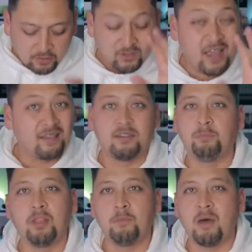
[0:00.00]
So guys,
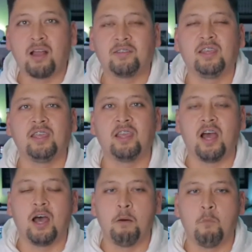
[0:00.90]
simple unboxing.
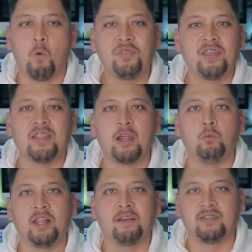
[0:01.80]
Um, one thing that I
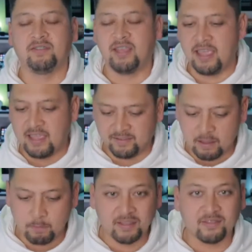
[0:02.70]
will have to say is
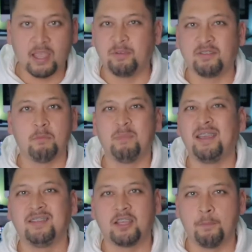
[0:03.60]
that Manscaped is an
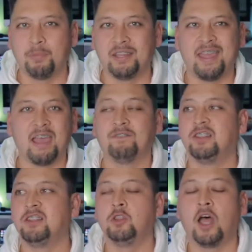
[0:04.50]
amazing company. They have
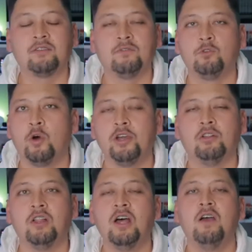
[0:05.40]
lots of
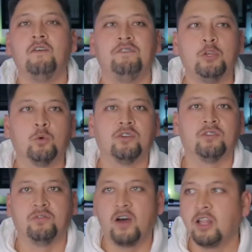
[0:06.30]
loyal viewers
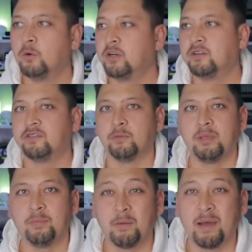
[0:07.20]
and followers and
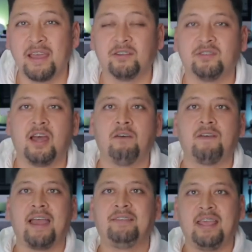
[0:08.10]
people that buy their stuff.
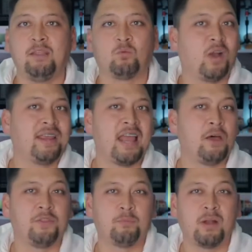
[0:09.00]
I say right
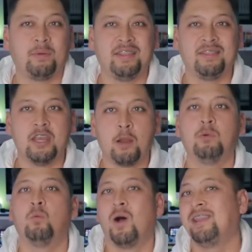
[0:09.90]
now they're probably
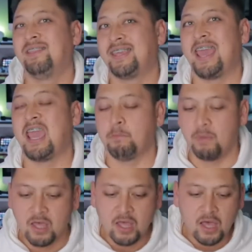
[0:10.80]
number one in the
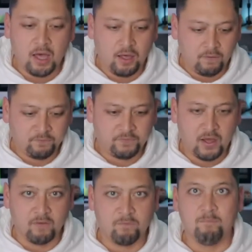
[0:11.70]
game of,
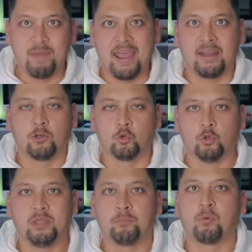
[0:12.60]
of man
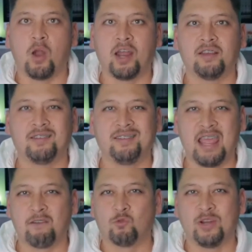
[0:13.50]
grooming products. They
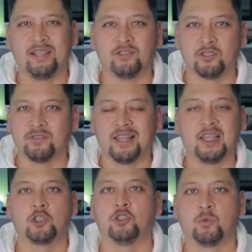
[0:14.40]
have razors,
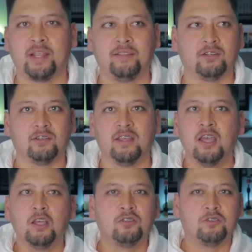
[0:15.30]
electric razors,
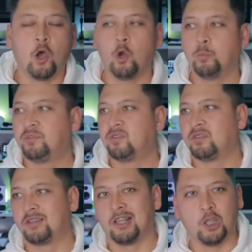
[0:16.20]
soaps,
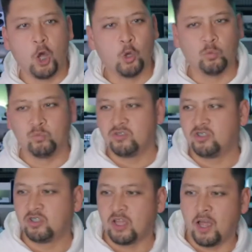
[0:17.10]

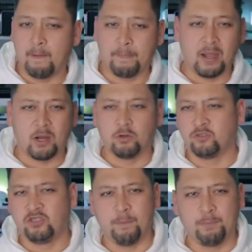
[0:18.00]
colognes, uh, I don't know,
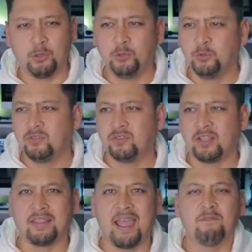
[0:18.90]
shampoos.
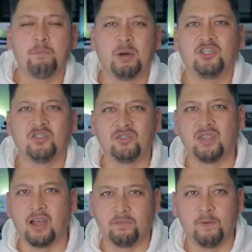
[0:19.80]
Like they have a bunch of
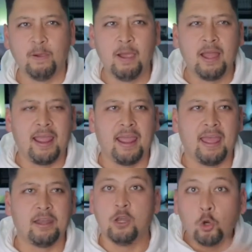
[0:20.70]
stuff
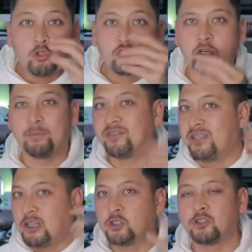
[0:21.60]
and nose trimmers,
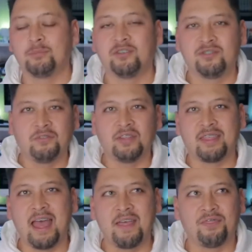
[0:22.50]
ear trimmers, stuff like
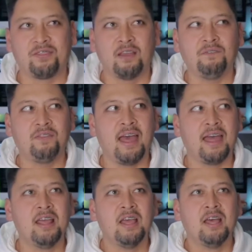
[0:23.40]
that. Stuff that